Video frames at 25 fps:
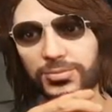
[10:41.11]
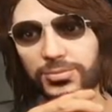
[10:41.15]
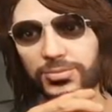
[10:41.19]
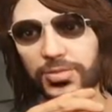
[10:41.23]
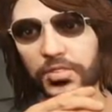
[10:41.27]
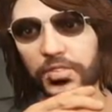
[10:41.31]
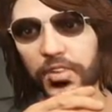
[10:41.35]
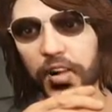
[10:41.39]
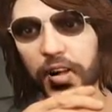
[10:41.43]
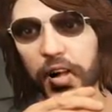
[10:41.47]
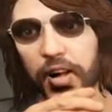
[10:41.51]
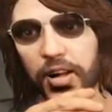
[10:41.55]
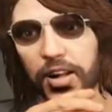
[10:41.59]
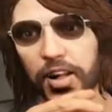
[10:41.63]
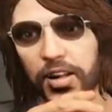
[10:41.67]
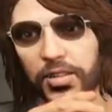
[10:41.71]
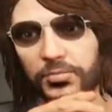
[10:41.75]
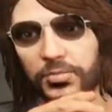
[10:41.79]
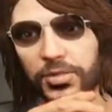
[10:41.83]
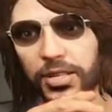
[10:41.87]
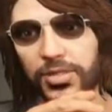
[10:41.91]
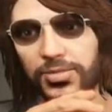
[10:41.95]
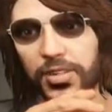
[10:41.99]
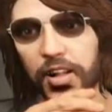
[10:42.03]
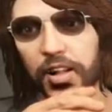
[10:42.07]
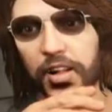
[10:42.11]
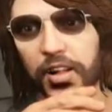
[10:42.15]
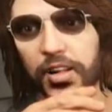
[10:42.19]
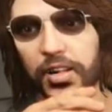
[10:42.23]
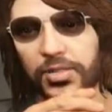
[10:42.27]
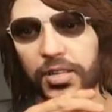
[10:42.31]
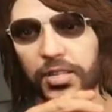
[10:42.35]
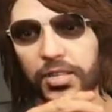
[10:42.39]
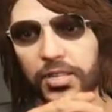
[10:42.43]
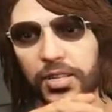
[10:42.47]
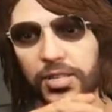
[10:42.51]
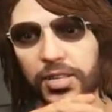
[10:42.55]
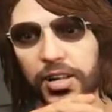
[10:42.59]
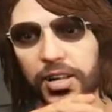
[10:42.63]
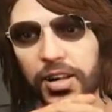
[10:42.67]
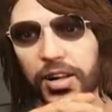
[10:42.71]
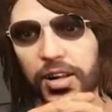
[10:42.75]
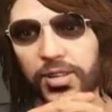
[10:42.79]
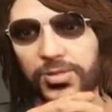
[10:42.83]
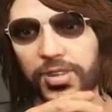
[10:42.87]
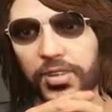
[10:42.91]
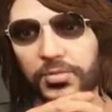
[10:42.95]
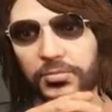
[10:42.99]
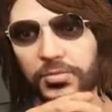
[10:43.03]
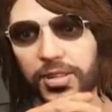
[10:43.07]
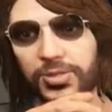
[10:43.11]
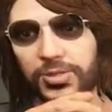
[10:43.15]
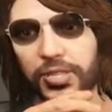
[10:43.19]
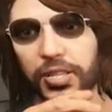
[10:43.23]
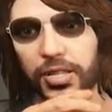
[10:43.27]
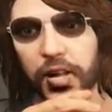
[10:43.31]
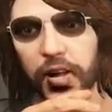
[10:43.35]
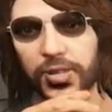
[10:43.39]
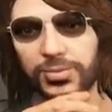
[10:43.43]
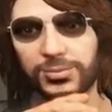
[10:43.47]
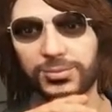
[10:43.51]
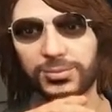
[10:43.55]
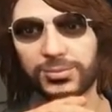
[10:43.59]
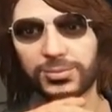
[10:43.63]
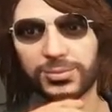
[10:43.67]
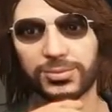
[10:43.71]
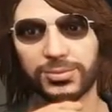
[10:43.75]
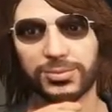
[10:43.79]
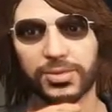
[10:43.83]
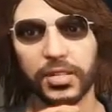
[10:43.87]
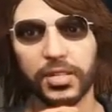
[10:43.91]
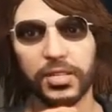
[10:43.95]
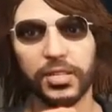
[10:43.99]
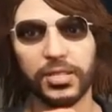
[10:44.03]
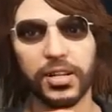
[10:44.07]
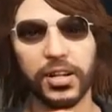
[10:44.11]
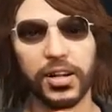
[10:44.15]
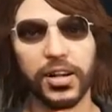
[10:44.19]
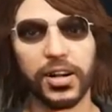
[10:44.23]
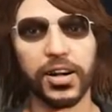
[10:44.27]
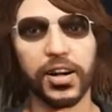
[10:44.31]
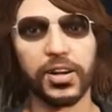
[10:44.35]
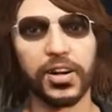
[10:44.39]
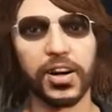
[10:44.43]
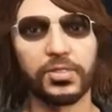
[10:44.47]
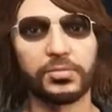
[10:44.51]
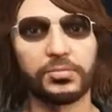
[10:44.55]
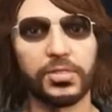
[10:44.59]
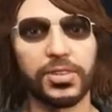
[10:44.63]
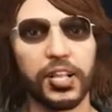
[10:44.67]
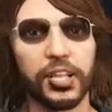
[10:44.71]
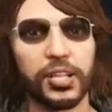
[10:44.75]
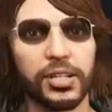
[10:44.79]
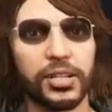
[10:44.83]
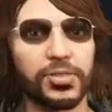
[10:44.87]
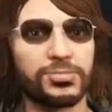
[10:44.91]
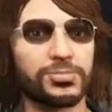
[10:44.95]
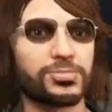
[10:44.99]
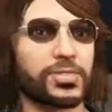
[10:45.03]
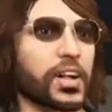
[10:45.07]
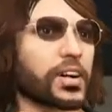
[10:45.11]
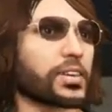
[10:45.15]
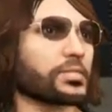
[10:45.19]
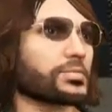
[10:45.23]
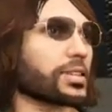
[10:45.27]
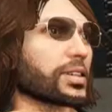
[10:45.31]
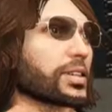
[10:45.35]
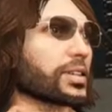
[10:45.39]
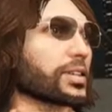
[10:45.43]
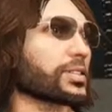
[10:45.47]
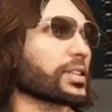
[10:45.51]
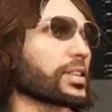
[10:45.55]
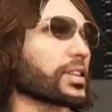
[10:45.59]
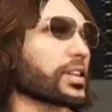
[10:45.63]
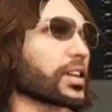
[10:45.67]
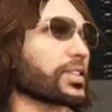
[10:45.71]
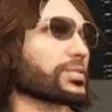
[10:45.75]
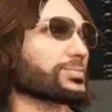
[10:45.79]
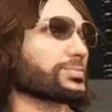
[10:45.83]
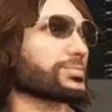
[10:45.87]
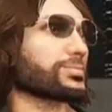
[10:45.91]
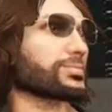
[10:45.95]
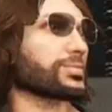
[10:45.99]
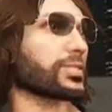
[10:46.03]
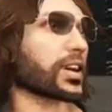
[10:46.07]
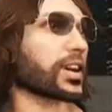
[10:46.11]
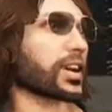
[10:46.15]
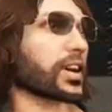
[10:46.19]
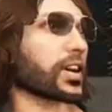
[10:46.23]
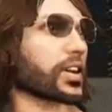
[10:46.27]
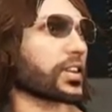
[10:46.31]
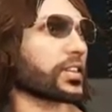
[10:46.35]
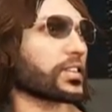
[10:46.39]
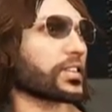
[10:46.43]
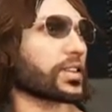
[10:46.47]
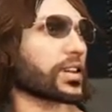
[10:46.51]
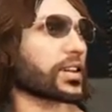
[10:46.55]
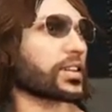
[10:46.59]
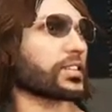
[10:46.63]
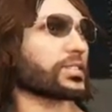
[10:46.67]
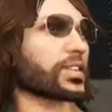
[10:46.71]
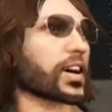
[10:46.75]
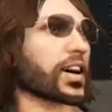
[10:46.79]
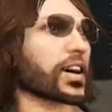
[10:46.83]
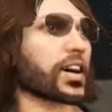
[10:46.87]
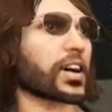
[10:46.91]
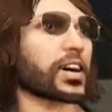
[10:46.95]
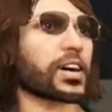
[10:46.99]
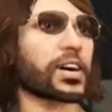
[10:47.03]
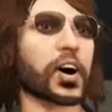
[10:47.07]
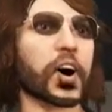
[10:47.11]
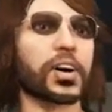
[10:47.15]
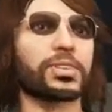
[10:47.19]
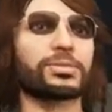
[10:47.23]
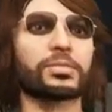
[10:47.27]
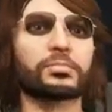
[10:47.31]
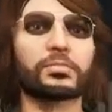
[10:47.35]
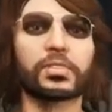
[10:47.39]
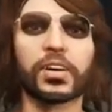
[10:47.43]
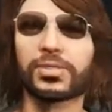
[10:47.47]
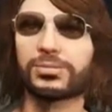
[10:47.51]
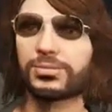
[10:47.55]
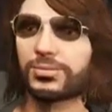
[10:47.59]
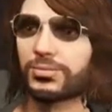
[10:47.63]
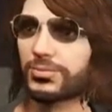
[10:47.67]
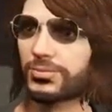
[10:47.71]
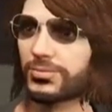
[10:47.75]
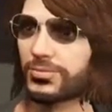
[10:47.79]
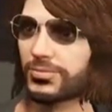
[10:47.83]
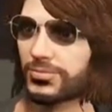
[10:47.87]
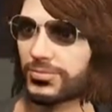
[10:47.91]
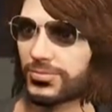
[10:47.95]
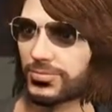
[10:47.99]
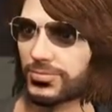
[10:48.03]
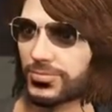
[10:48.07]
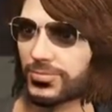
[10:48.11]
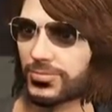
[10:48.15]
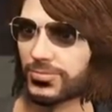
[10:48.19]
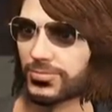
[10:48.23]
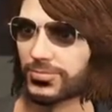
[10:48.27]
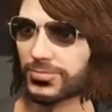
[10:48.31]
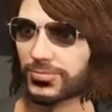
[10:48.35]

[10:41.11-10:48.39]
I think it's going to depend on what we feel like doing. I mean, I'm not going to mandate, all right, everybody do this from now on.